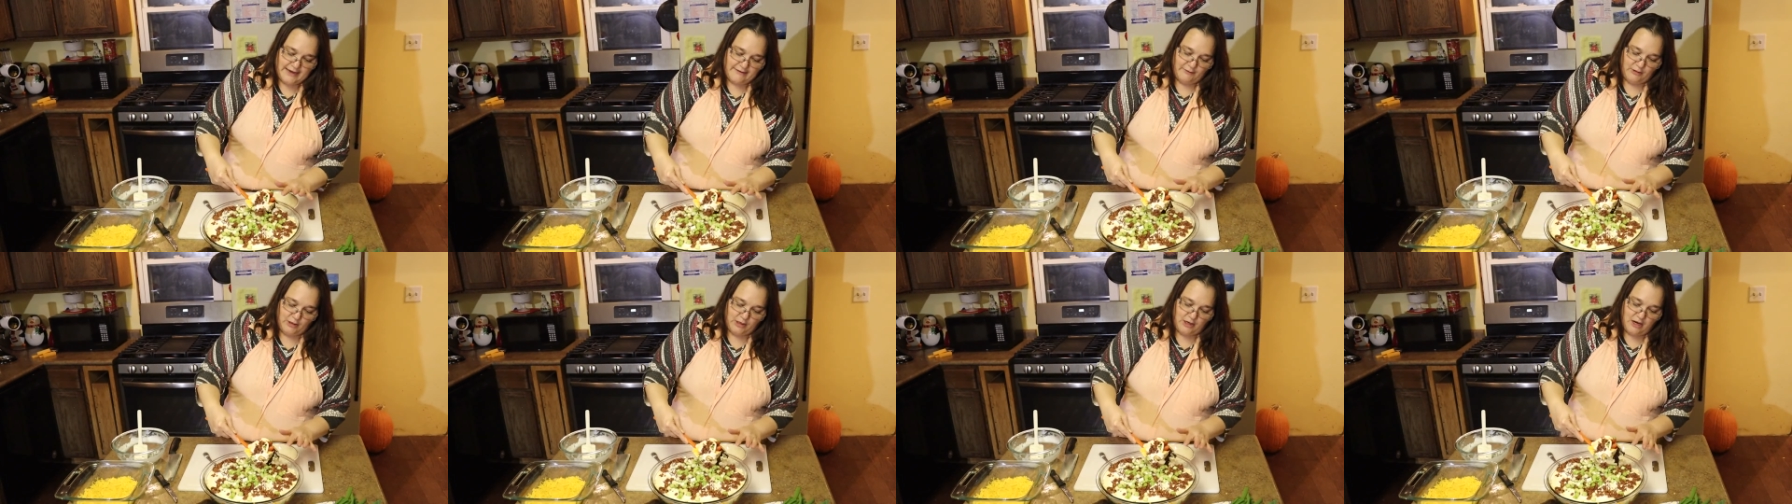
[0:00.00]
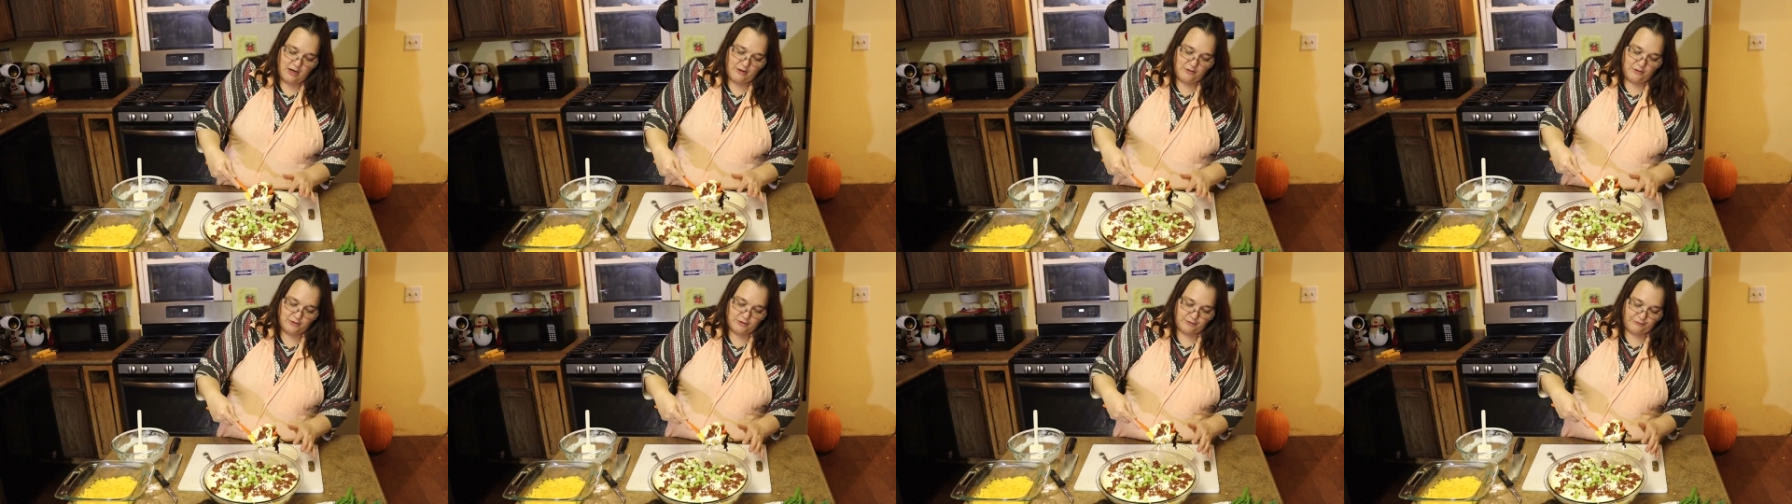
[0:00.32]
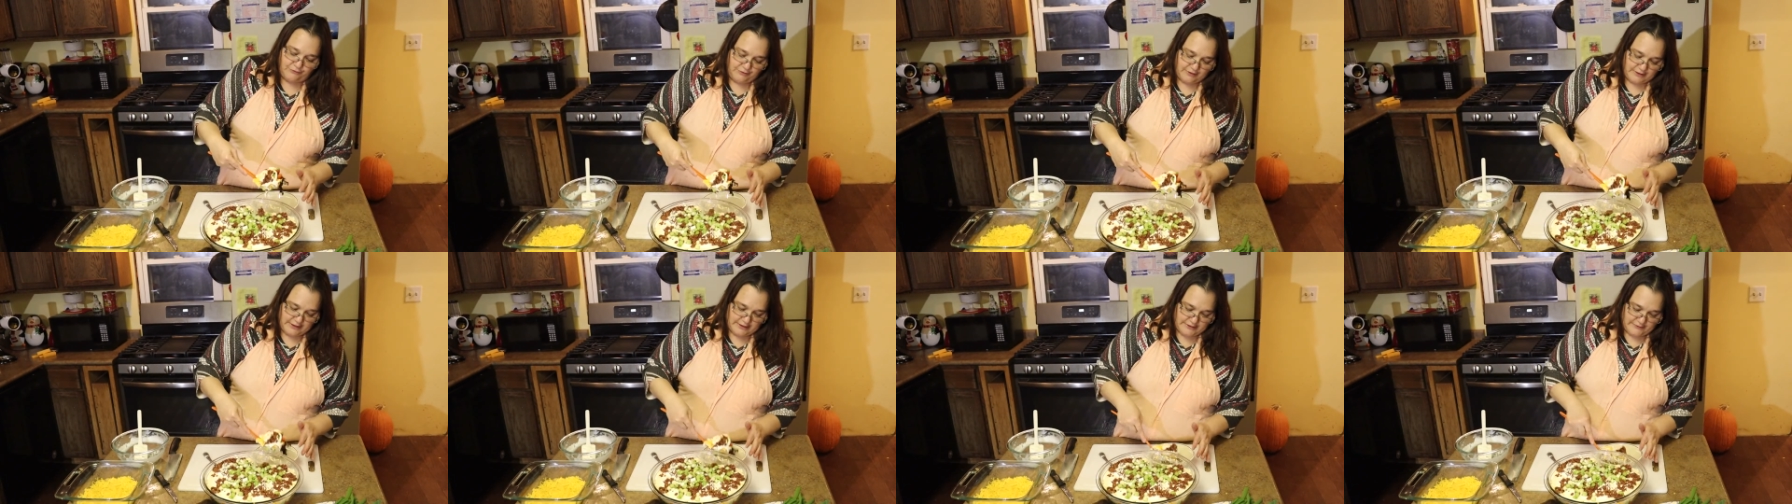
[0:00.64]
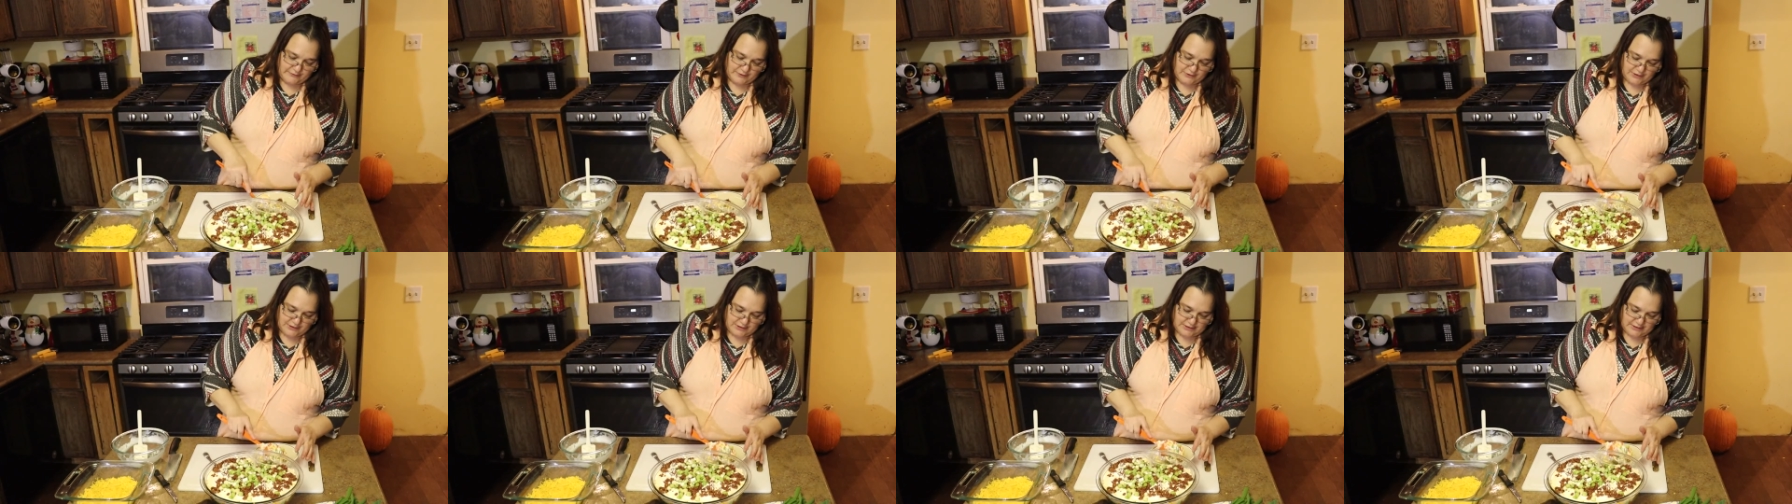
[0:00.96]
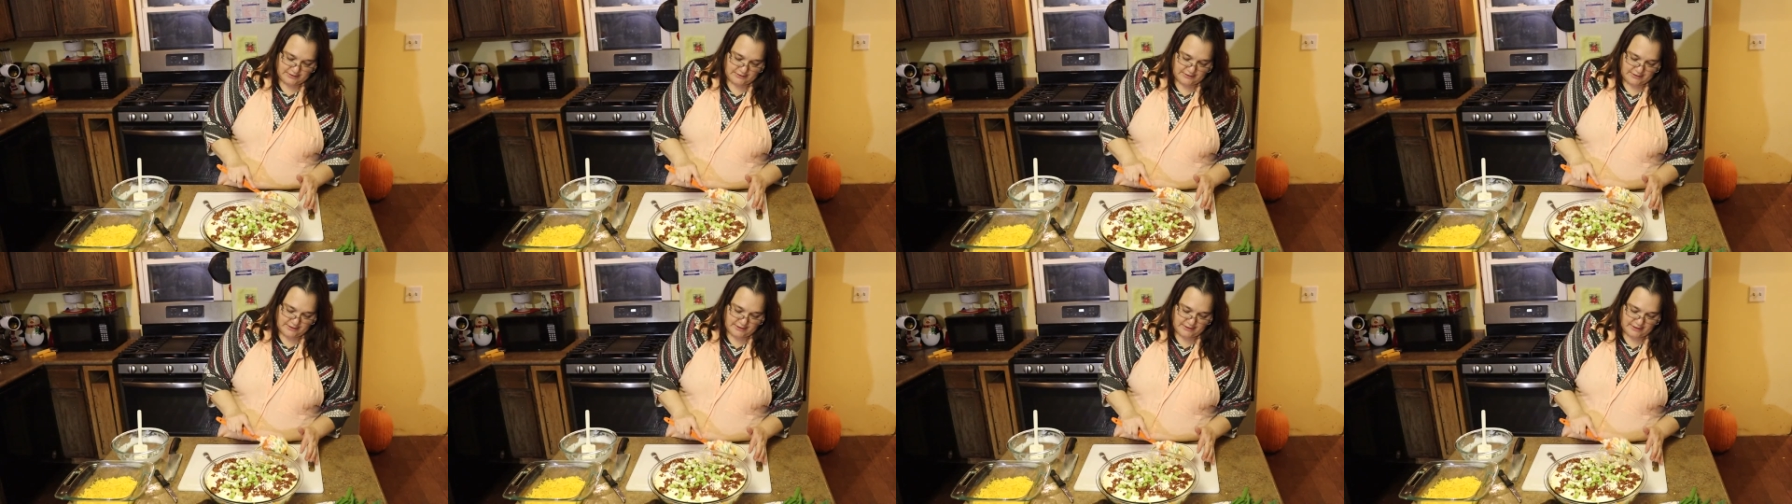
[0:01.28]
Look at all those flavors
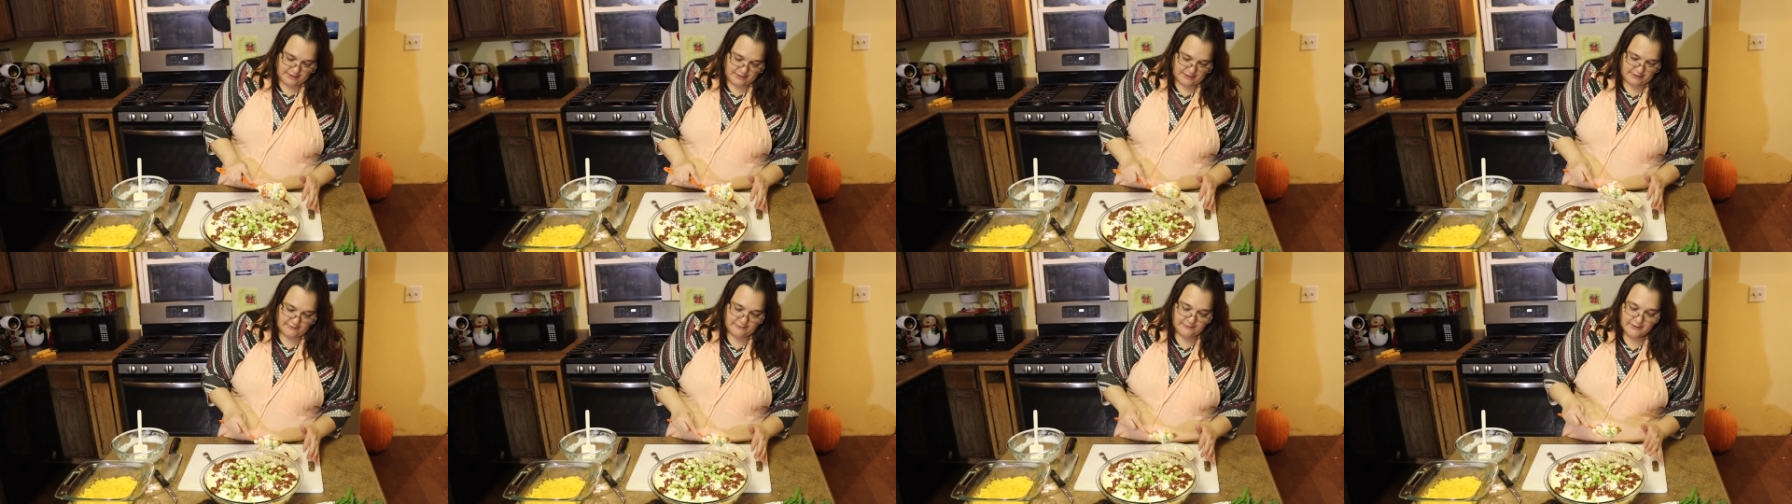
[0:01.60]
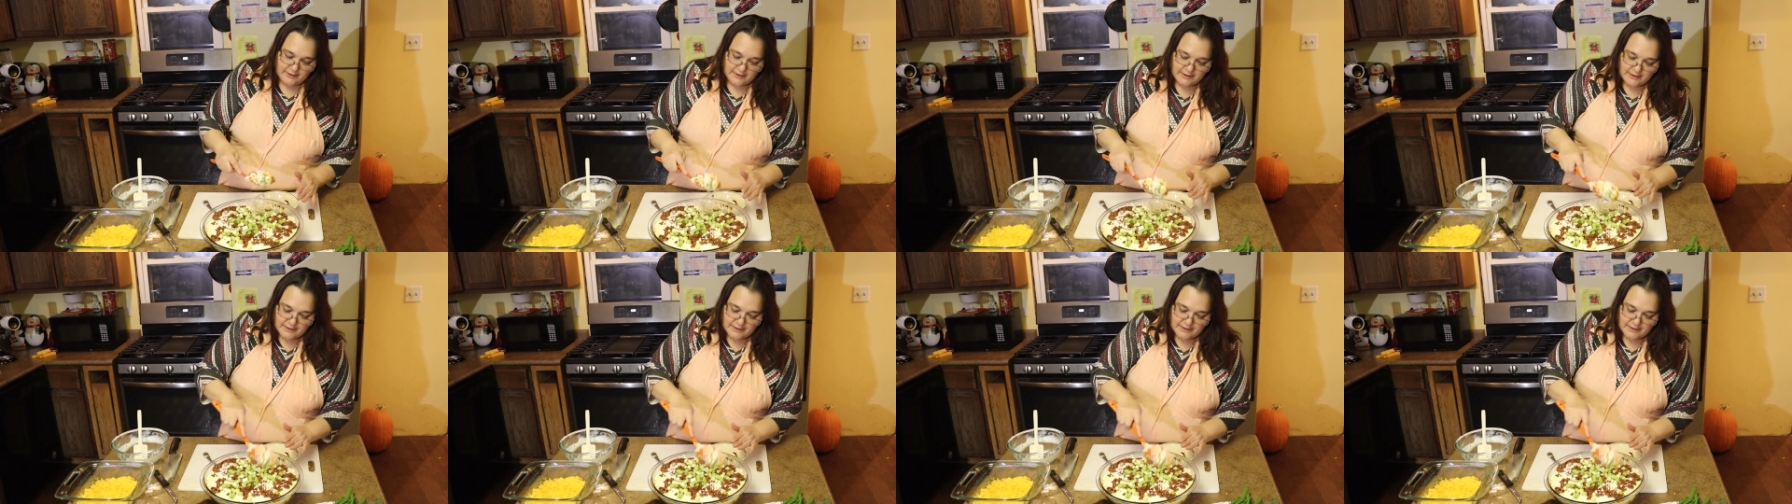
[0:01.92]
in there.